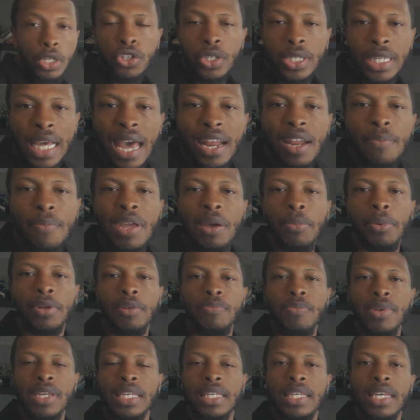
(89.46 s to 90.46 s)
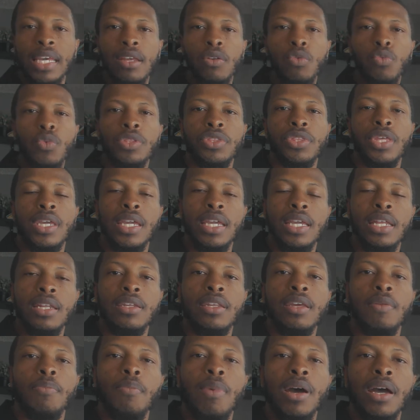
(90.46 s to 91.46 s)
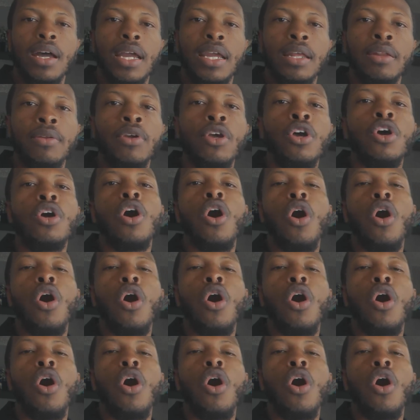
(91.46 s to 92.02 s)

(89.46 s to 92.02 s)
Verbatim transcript: You got to be able to begin with the end in mind,